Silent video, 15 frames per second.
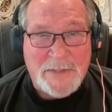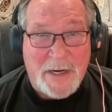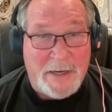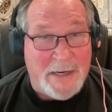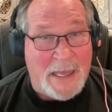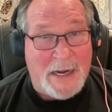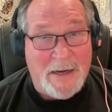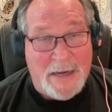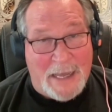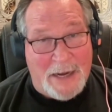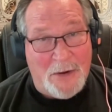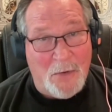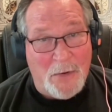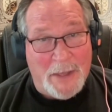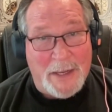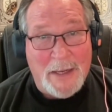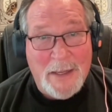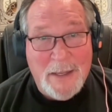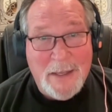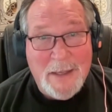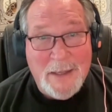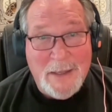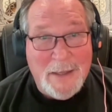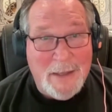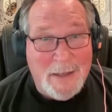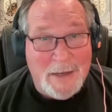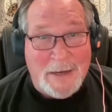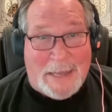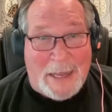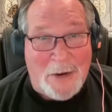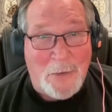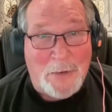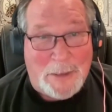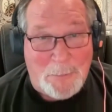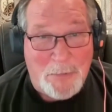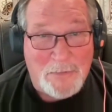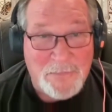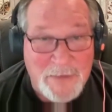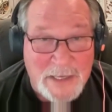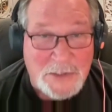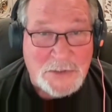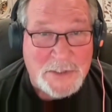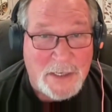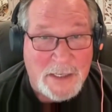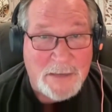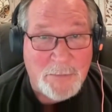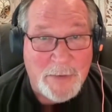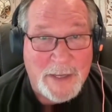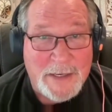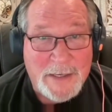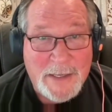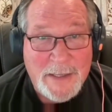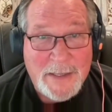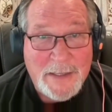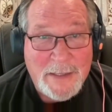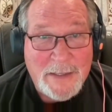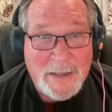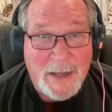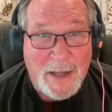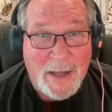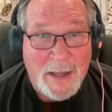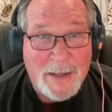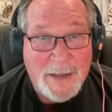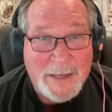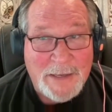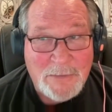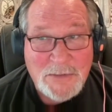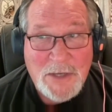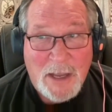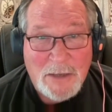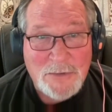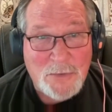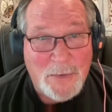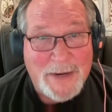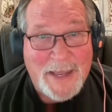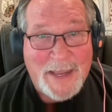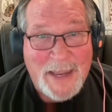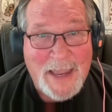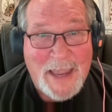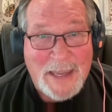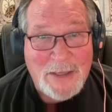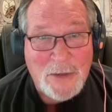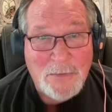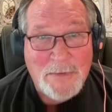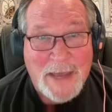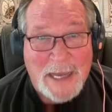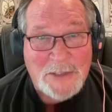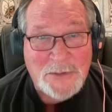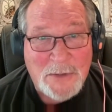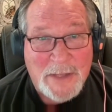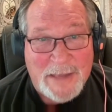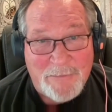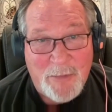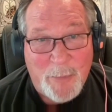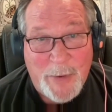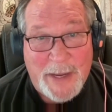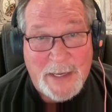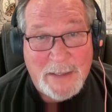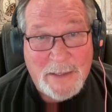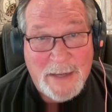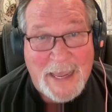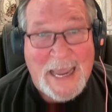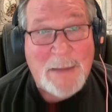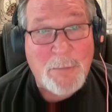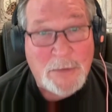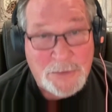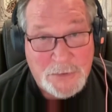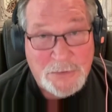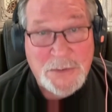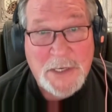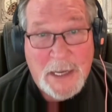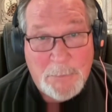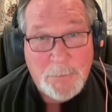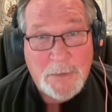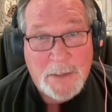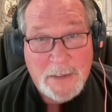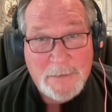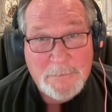Not only not only professionally, but he was also an AAU national heavyweight amateur champion.